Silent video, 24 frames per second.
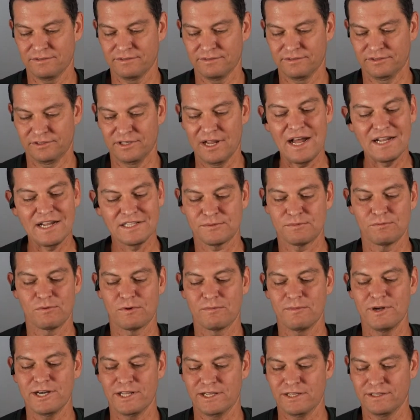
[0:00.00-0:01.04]
lots more
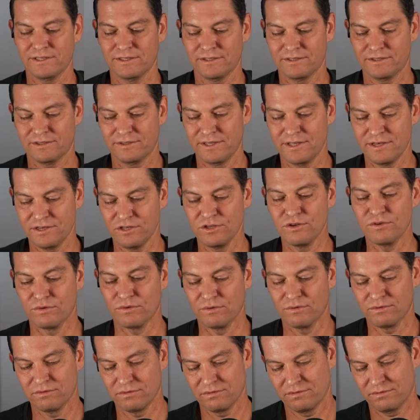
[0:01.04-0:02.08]
money than
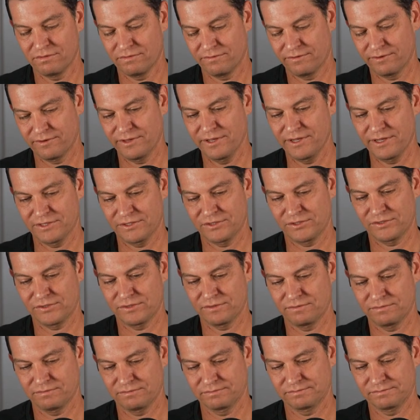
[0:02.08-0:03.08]
you for this.